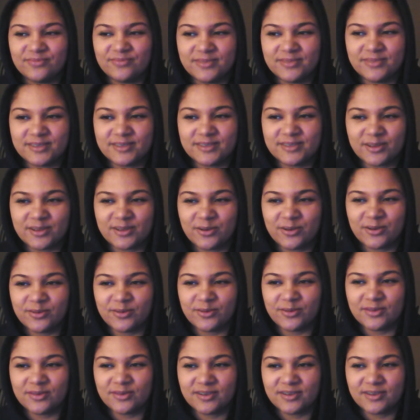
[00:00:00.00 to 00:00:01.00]
So
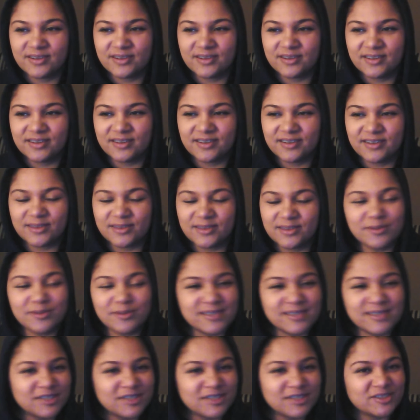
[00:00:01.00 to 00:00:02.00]
don't
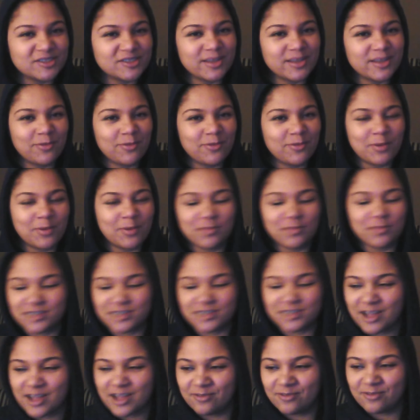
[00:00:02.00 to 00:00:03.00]
set yourself up for
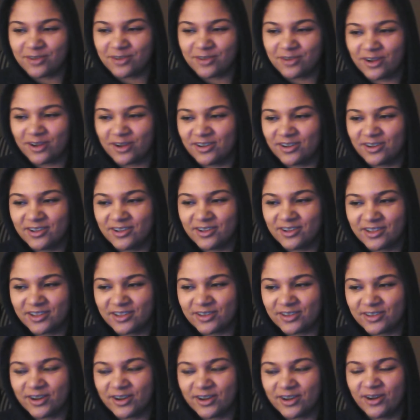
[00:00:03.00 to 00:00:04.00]
downfall, you
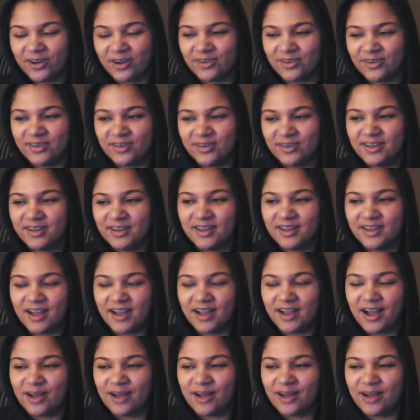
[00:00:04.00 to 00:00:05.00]
know?
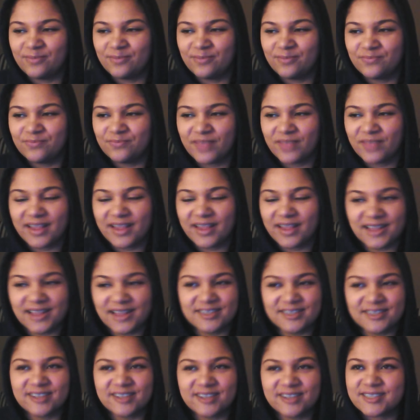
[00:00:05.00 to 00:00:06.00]
And that's
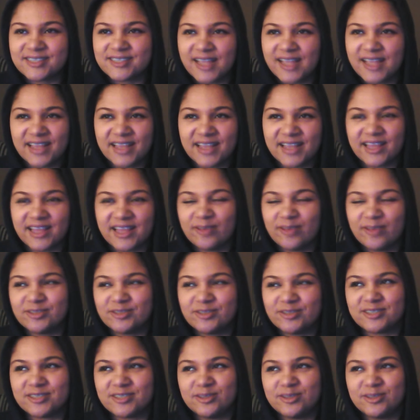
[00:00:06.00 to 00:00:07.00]
not saying that you
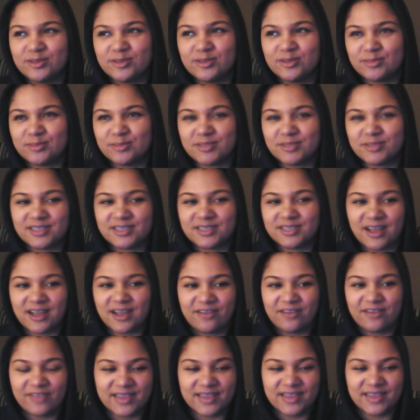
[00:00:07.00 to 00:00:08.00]
just do some
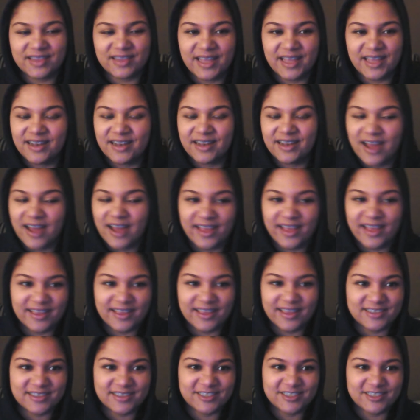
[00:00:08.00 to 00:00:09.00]
stuff and then like
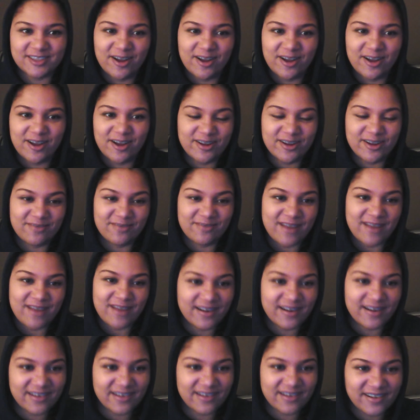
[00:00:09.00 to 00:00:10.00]
it's just on your
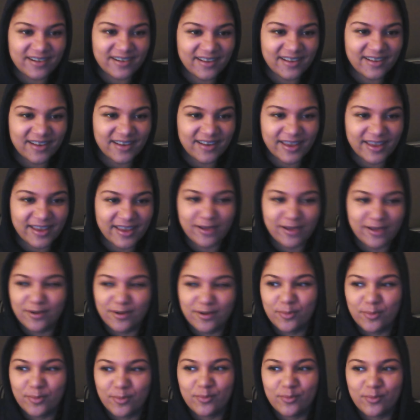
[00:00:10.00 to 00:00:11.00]
record, like
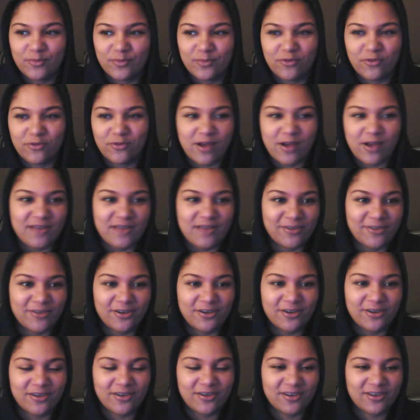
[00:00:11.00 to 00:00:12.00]
your
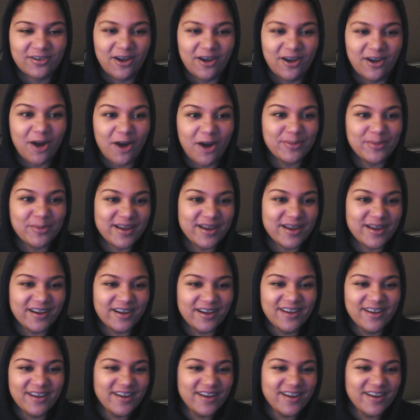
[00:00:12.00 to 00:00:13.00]
forever karmic
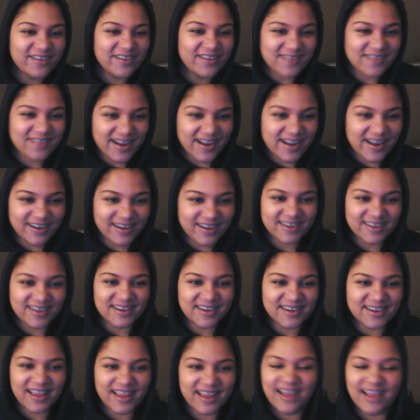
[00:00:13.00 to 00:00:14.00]
record,
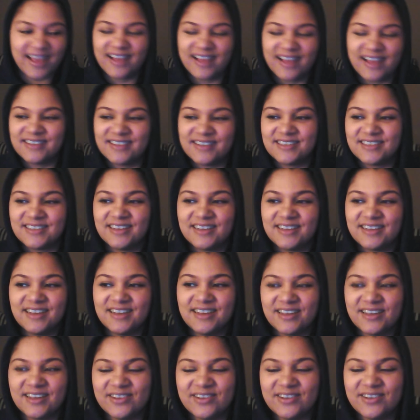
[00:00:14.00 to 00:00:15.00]
and
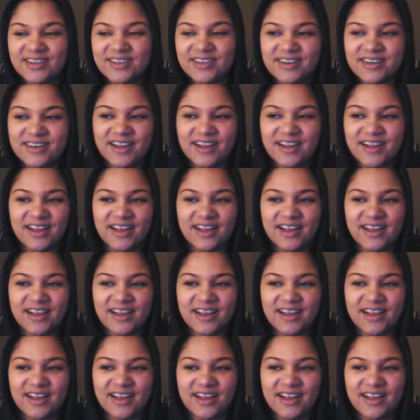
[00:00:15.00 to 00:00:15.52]
you can,